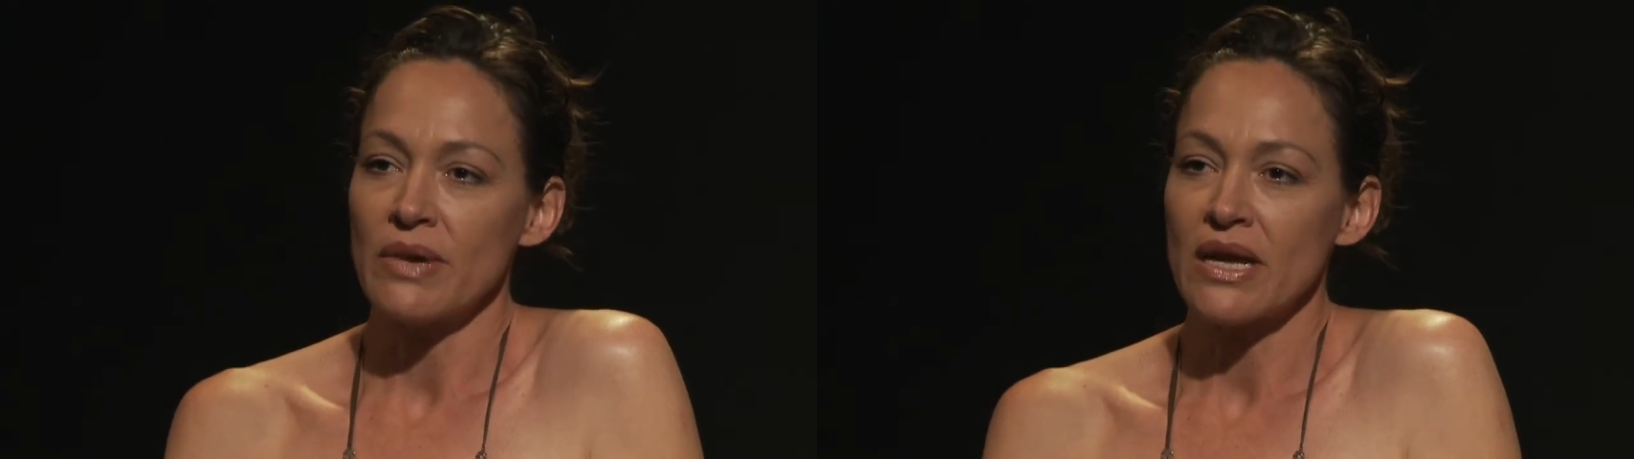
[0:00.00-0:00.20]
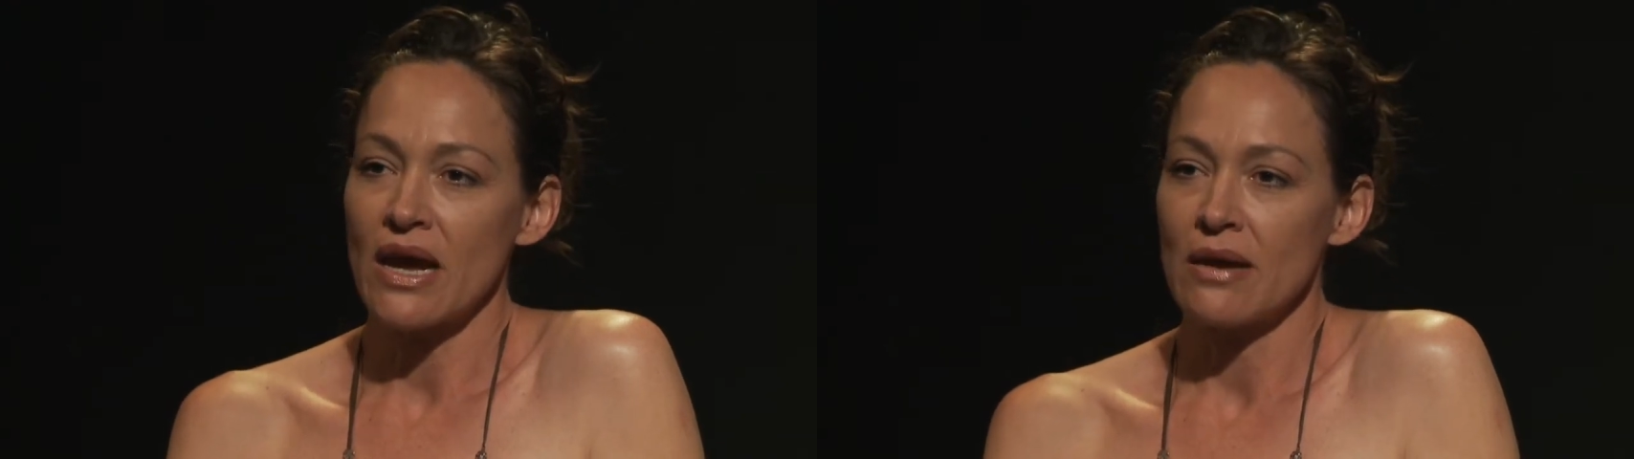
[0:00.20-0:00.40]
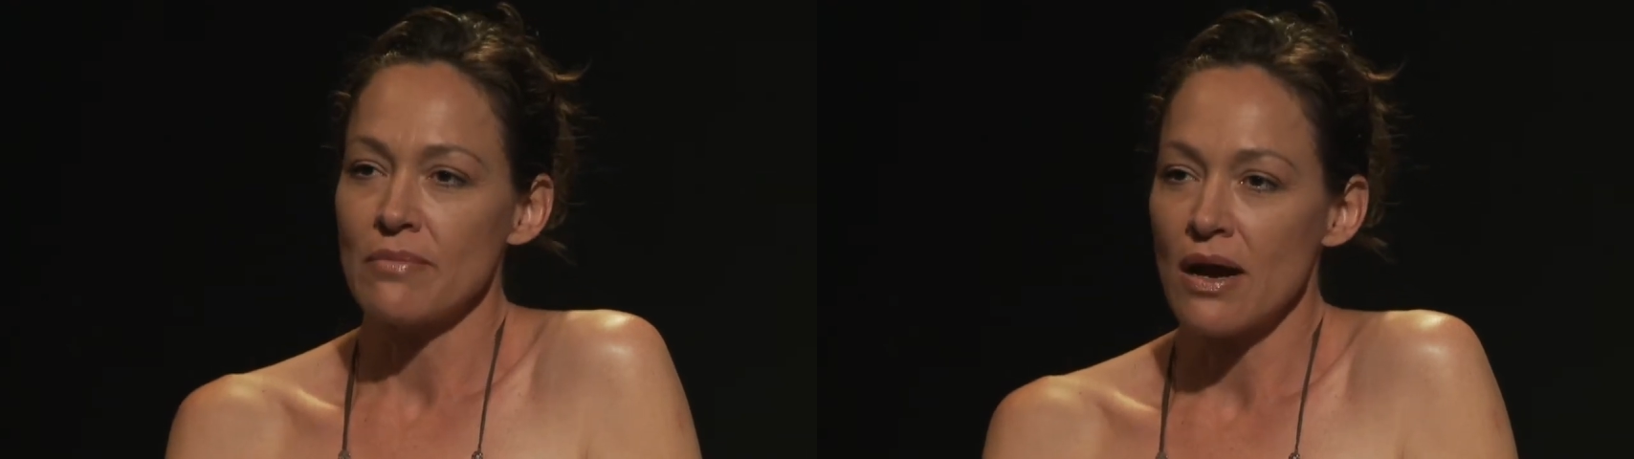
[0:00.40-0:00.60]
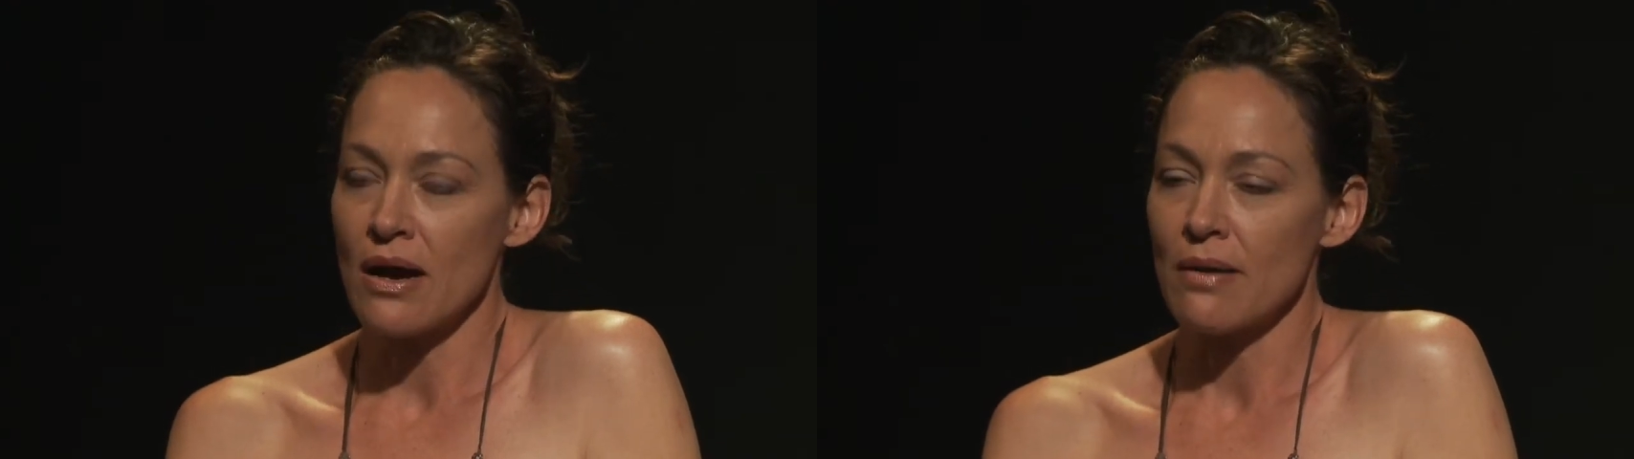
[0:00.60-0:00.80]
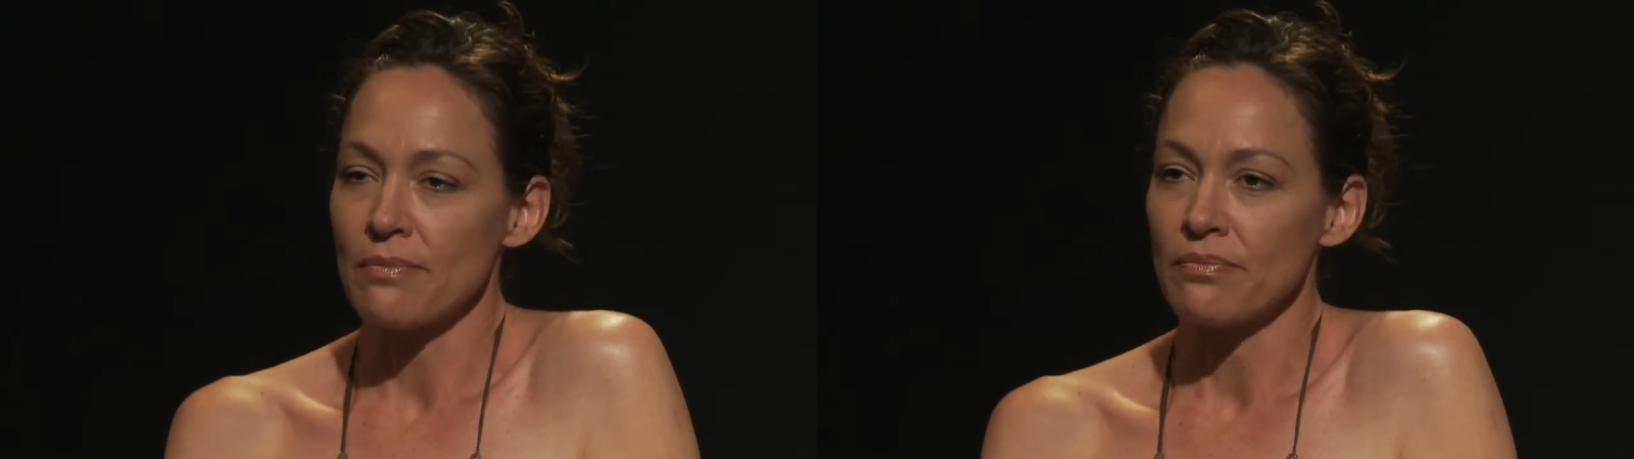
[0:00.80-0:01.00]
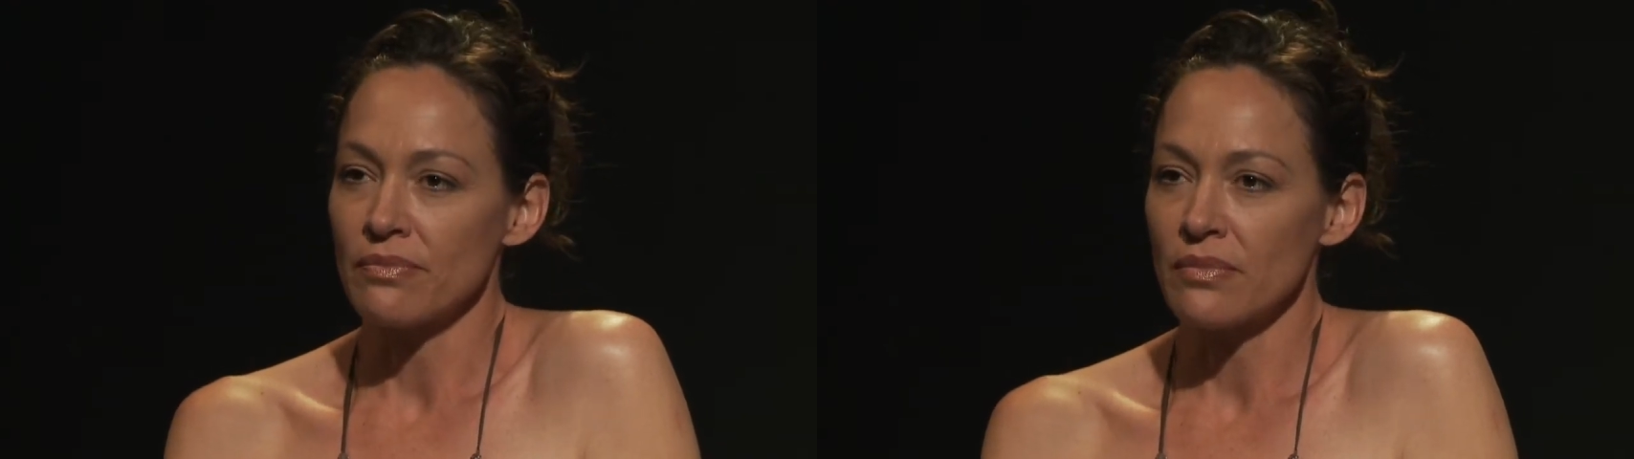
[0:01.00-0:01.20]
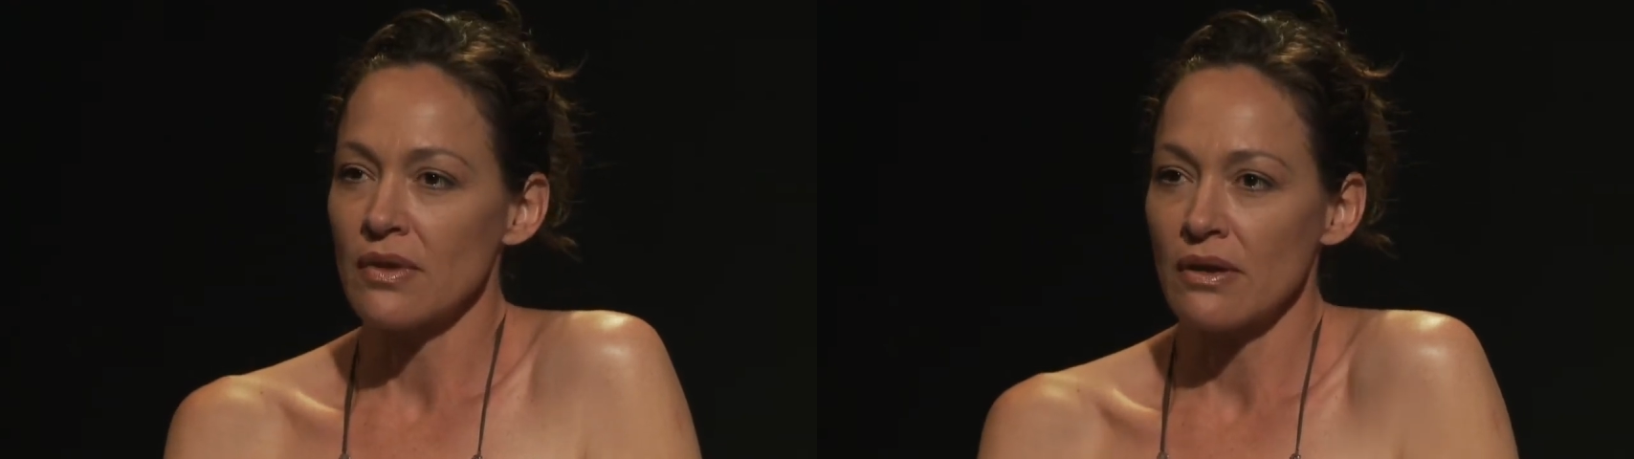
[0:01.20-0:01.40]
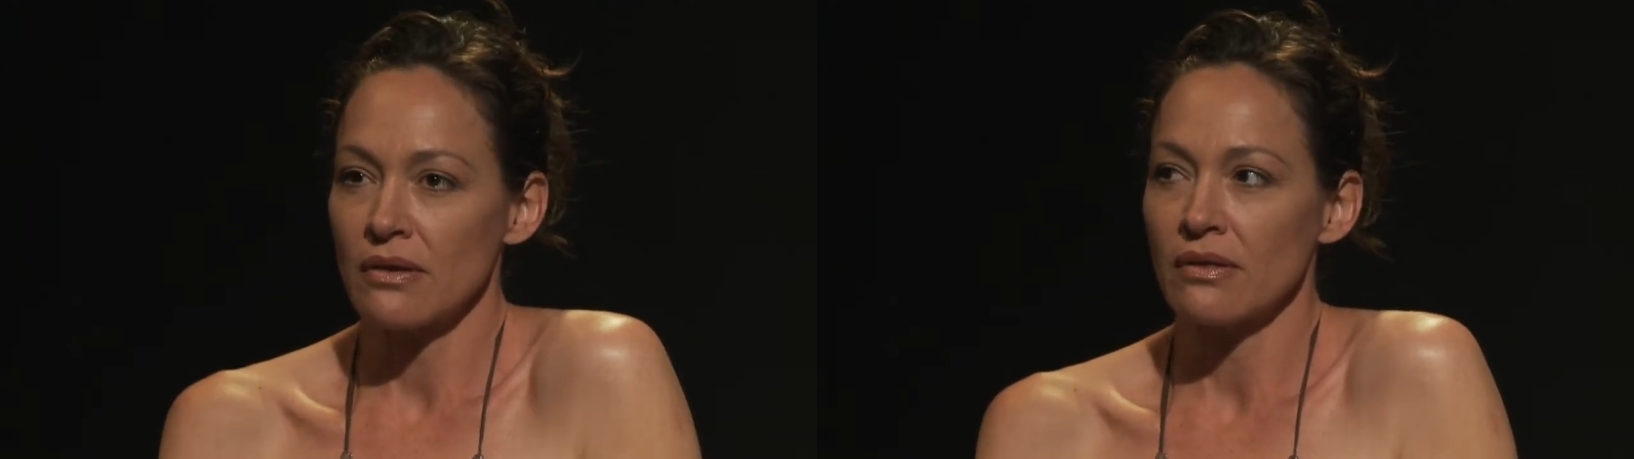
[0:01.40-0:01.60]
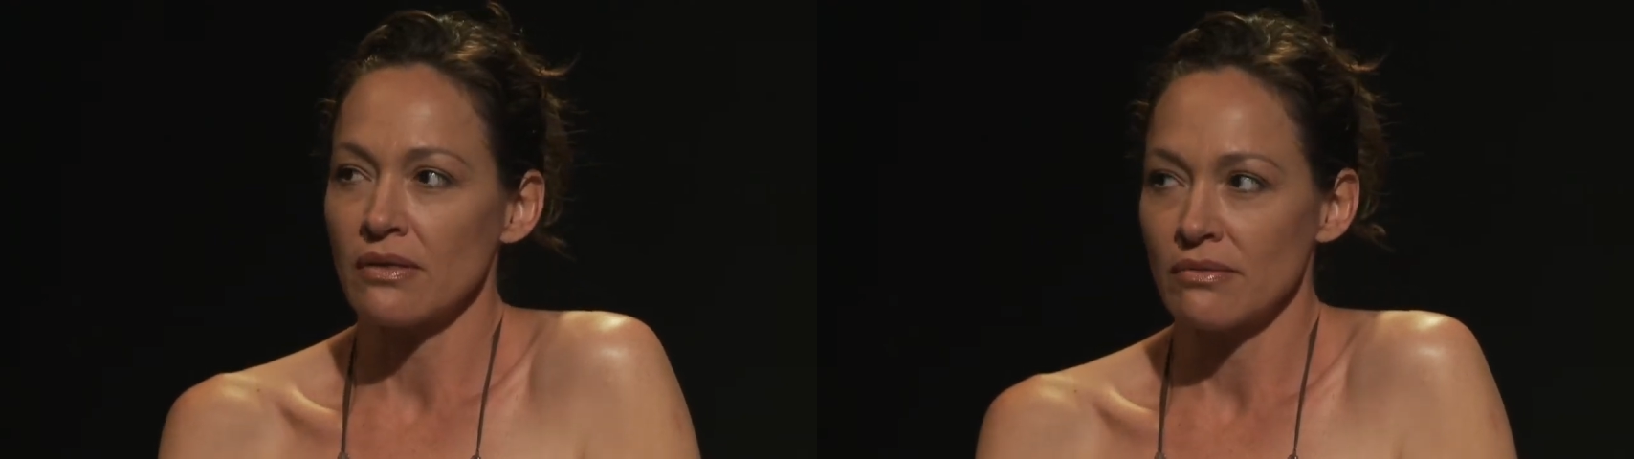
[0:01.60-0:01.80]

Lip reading: became the